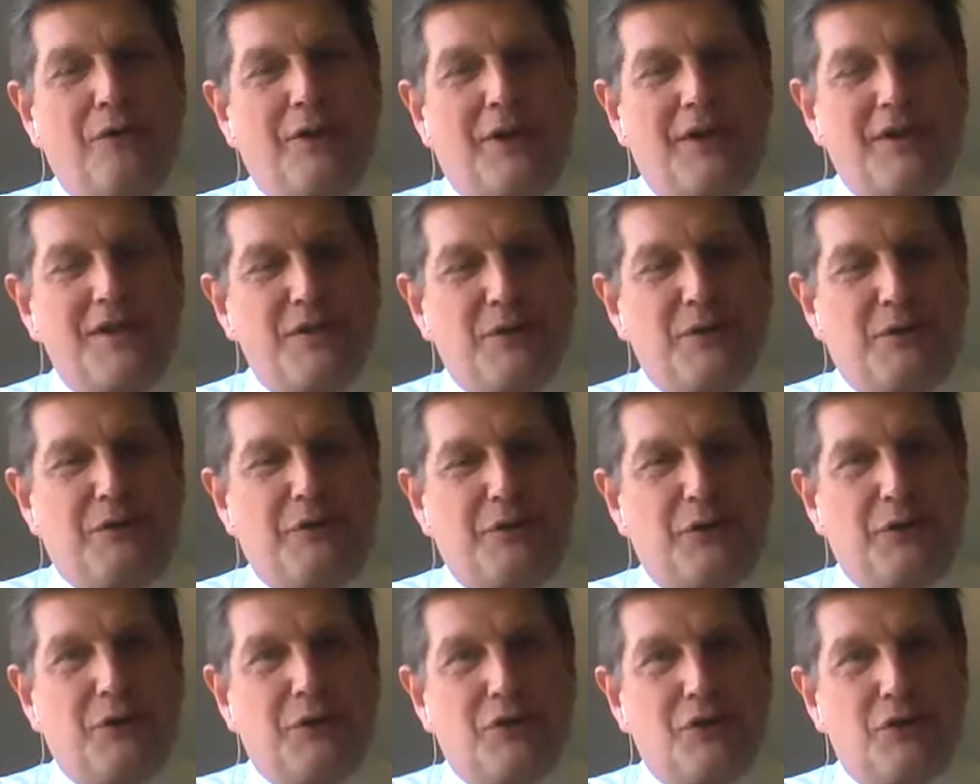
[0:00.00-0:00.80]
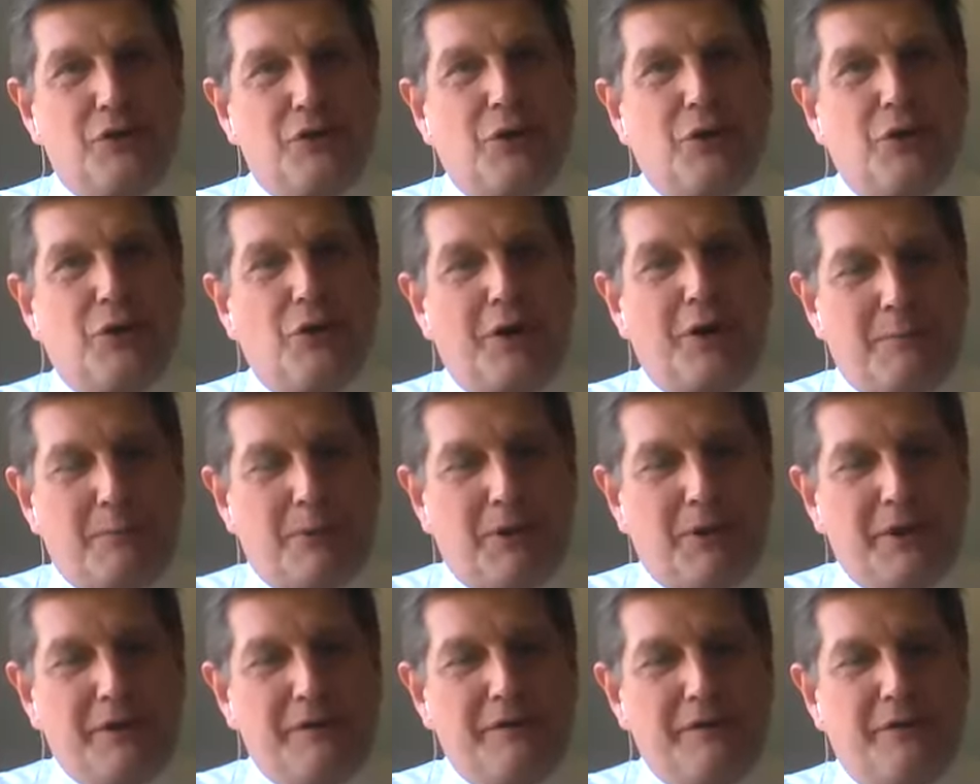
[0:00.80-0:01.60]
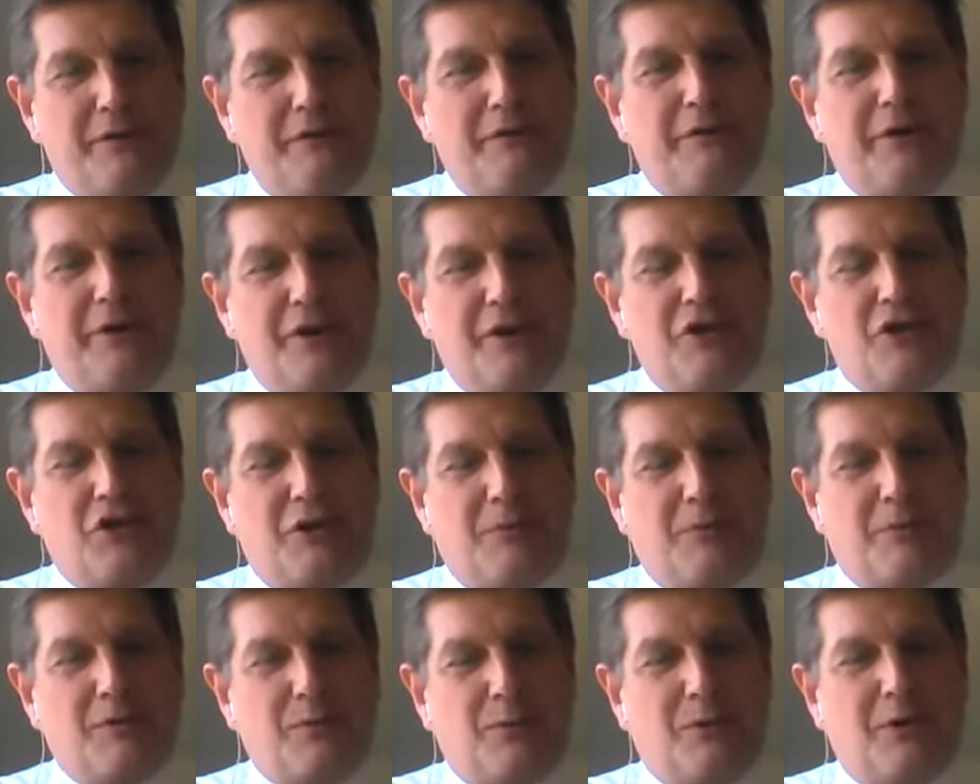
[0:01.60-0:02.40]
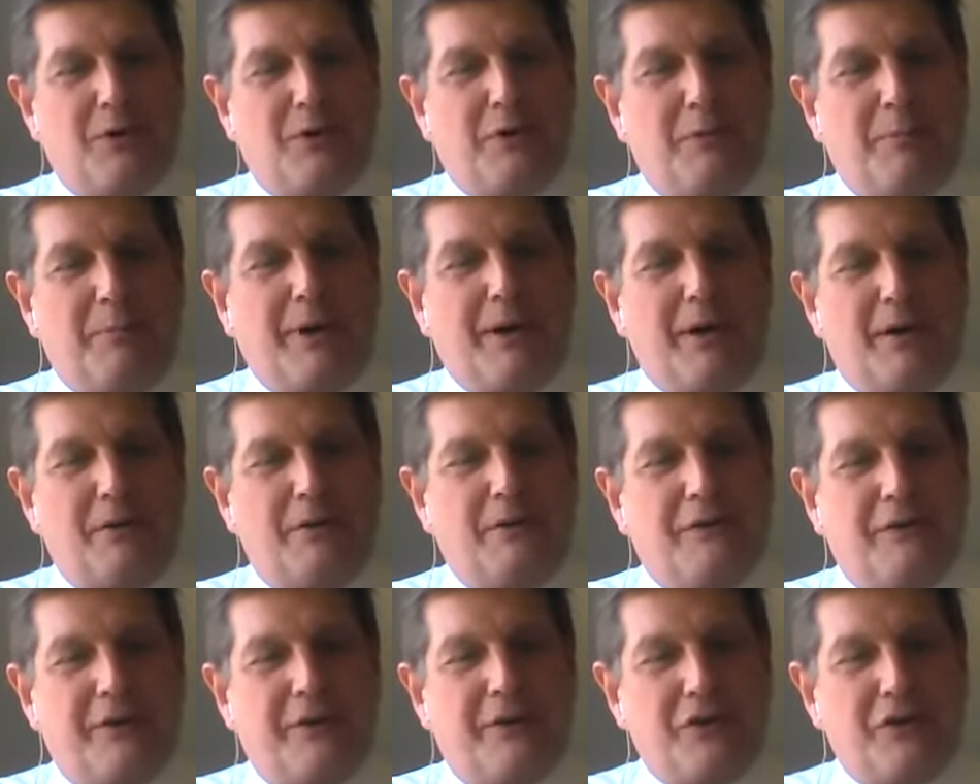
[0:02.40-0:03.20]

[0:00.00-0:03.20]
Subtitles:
than that, isn't it, with you? Because you're a great believer in friendship as well, the power of